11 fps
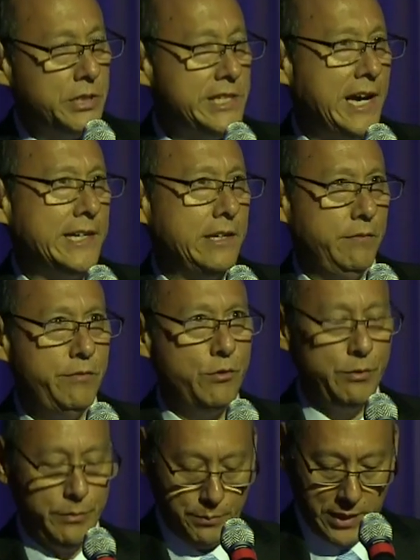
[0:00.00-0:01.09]
to protect and
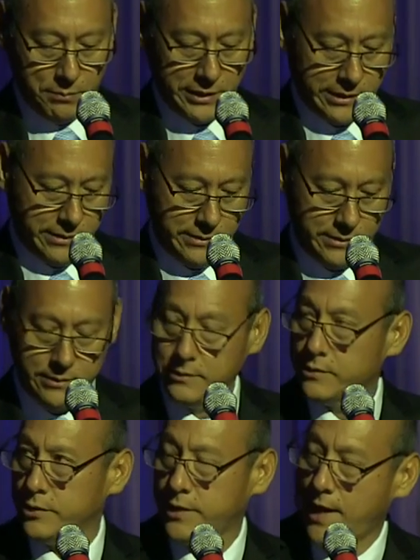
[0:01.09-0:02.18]
inform the public,
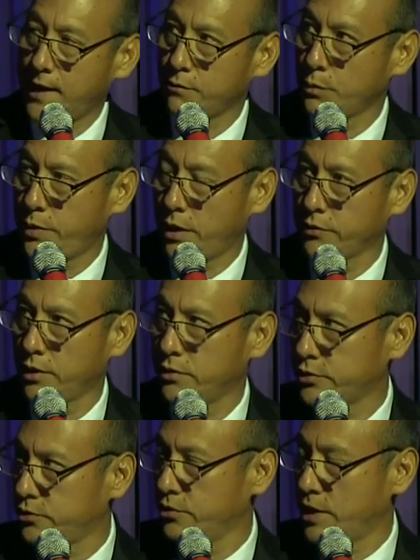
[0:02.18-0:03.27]
to attack and repel
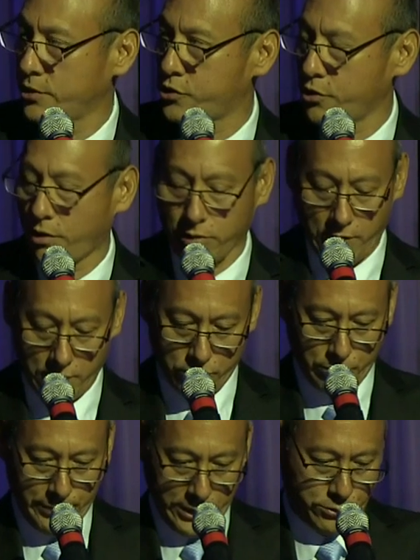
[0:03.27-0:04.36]
those who do not share our
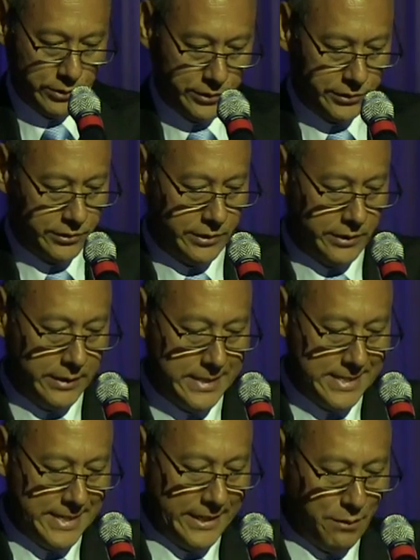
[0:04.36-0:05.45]
long term interests
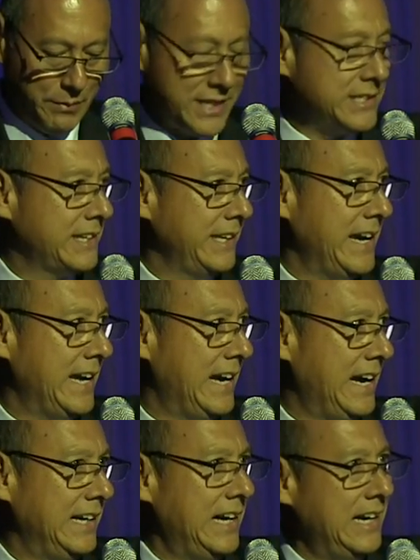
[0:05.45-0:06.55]
you know, basically, I,
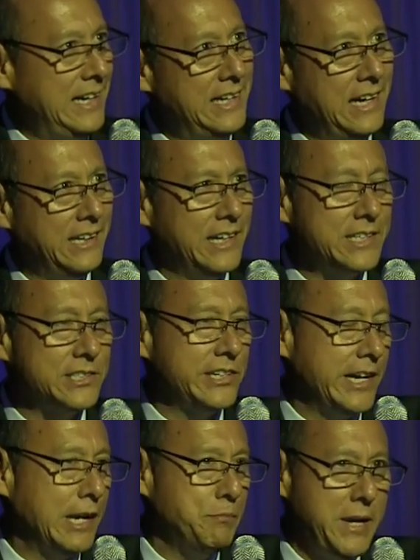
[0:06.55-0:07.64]
I like to
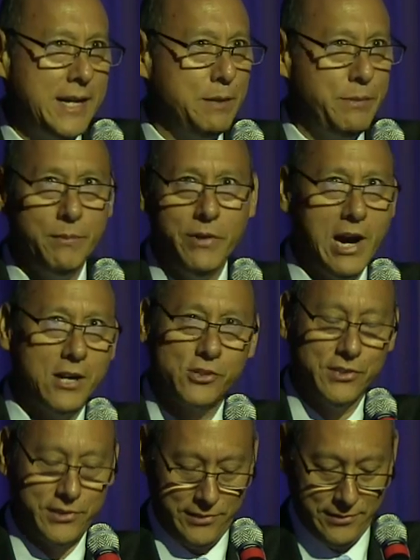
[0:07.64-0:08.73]
say I get paid to be
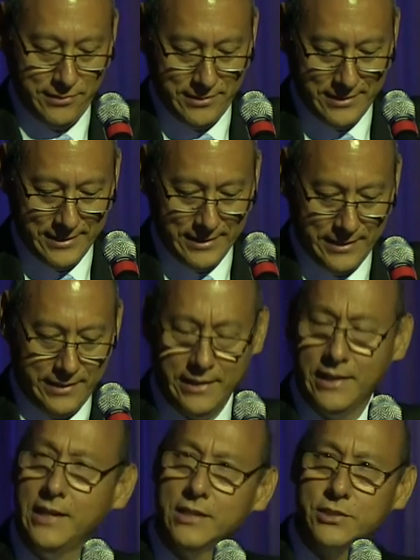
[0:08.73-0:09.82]
obnoxious.
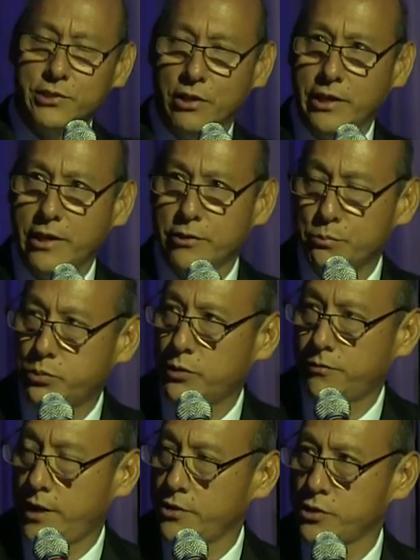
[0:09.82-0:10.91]
It's the only other
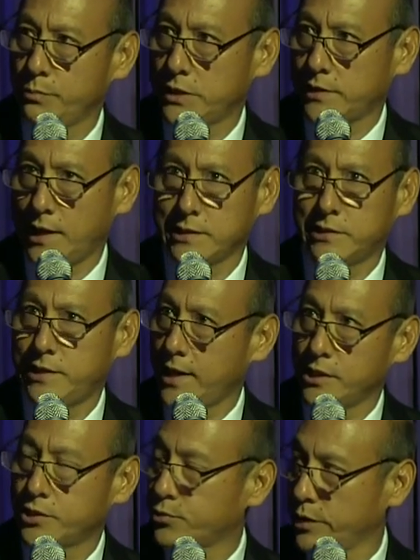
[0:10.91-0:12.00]
profession besides
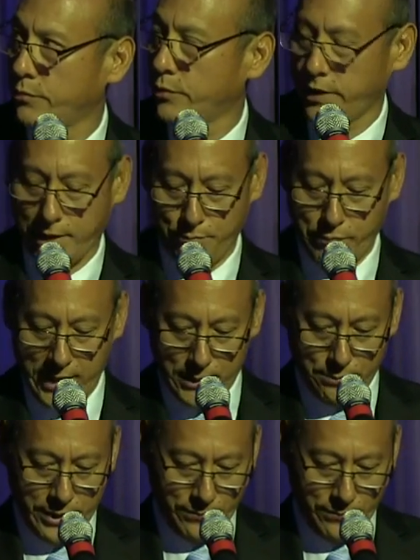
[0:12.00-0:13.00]
dentistry where you get paid